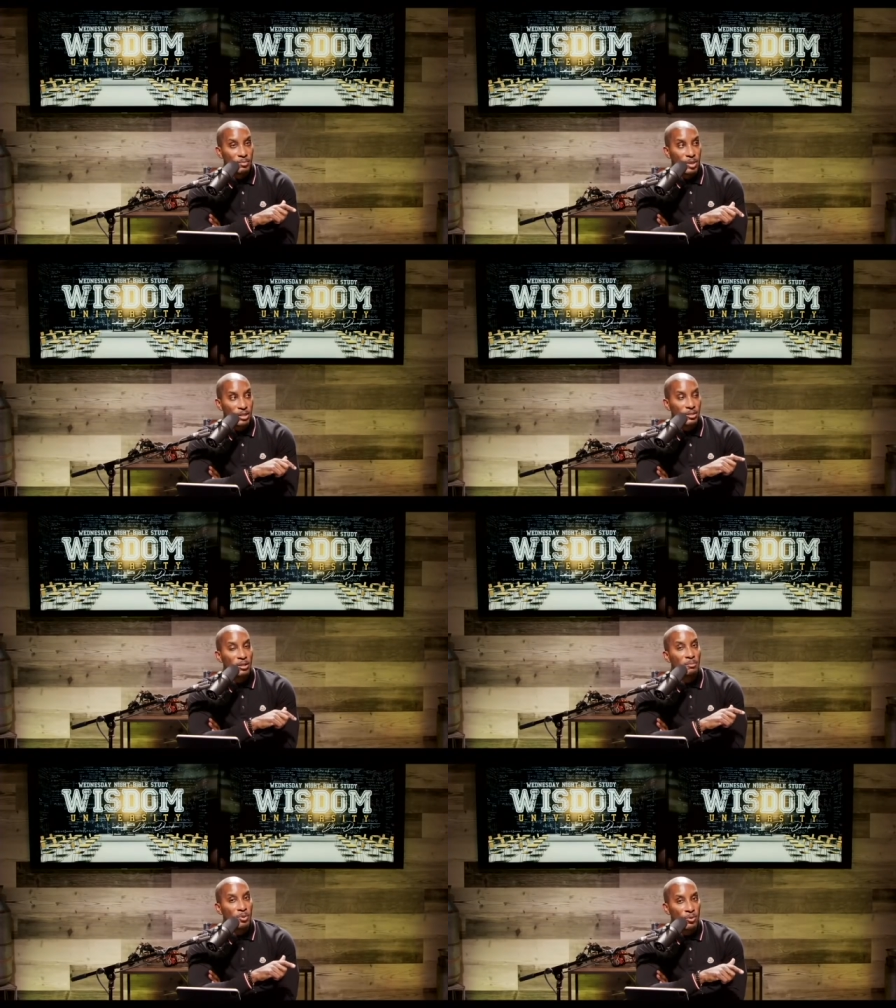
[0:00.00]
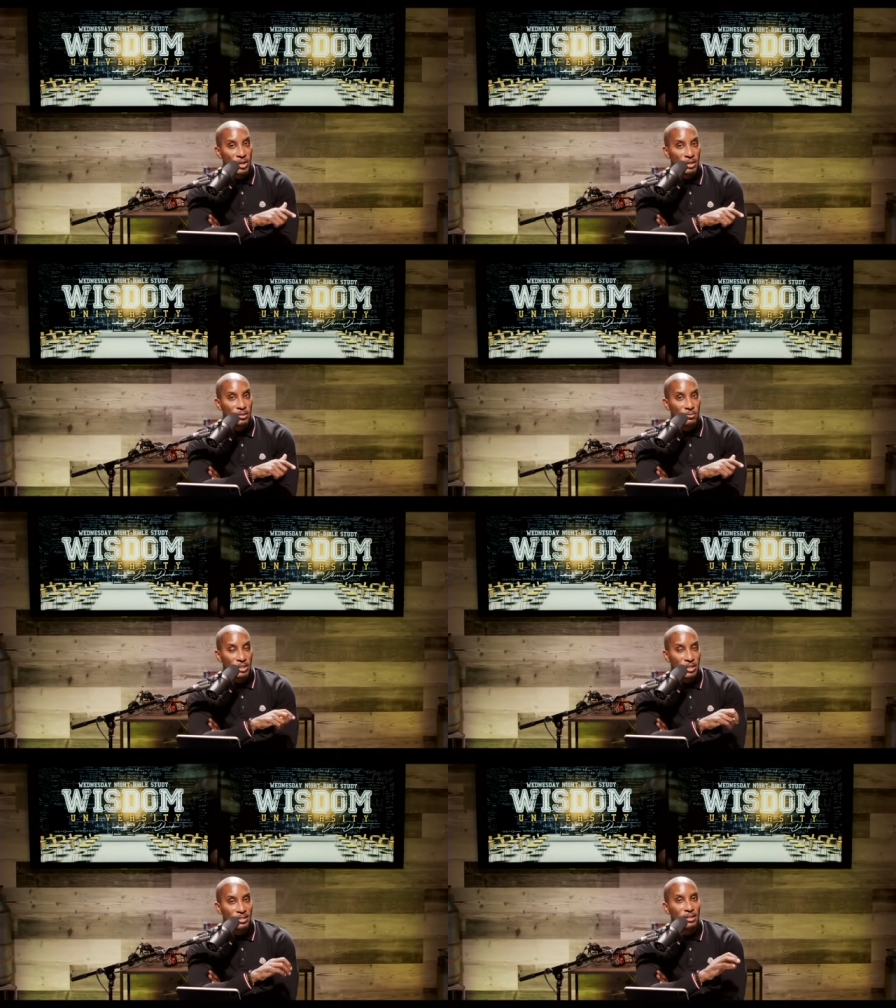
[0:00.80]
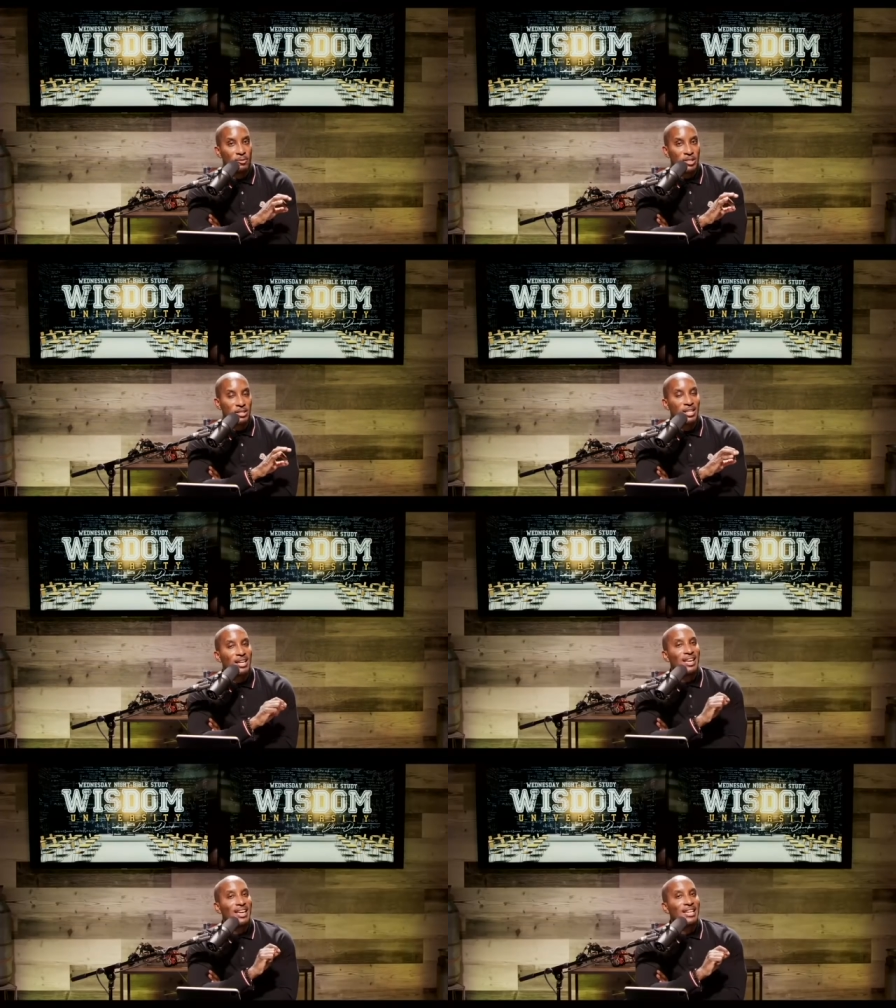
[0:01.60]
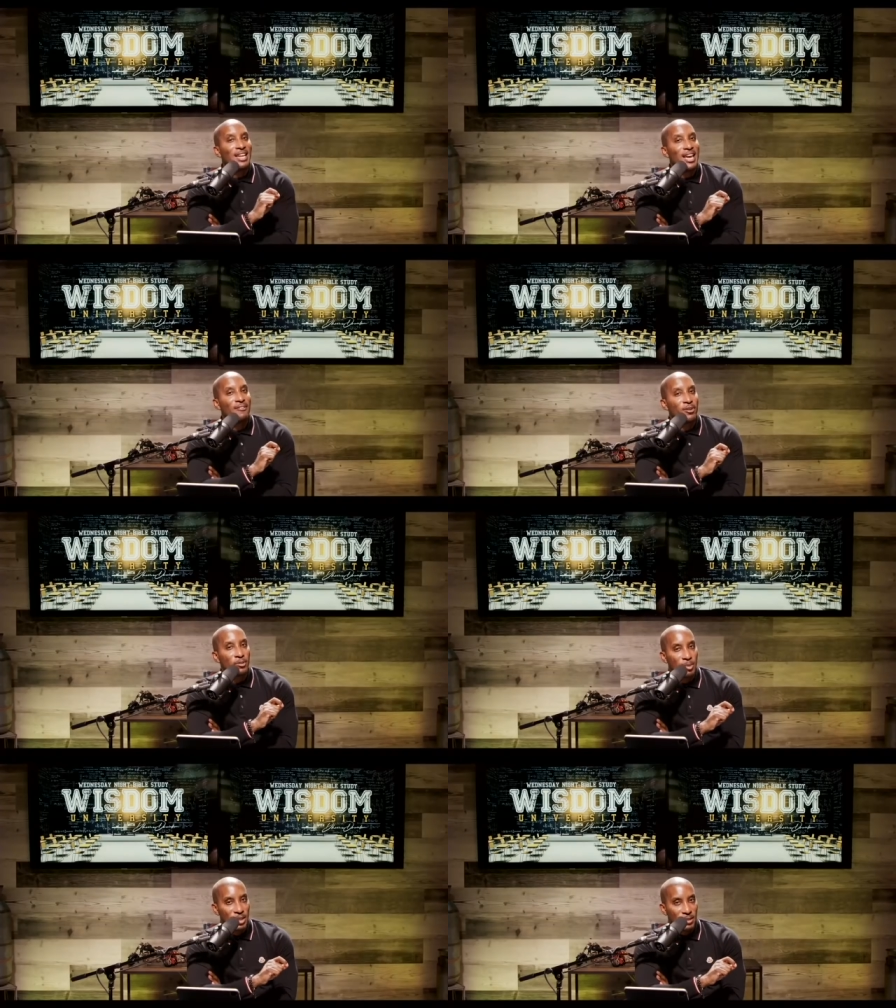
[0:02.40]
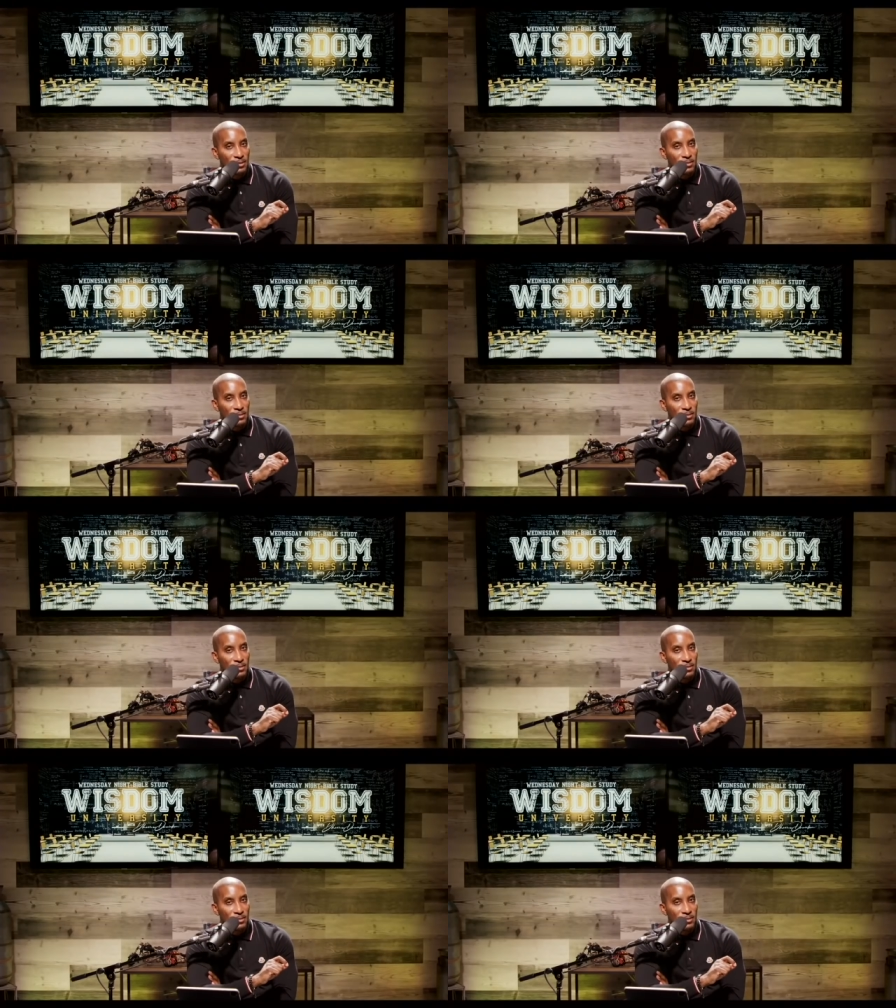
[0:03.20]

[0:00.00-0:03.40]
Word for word: but at some point, watch this, watch this, inevitably,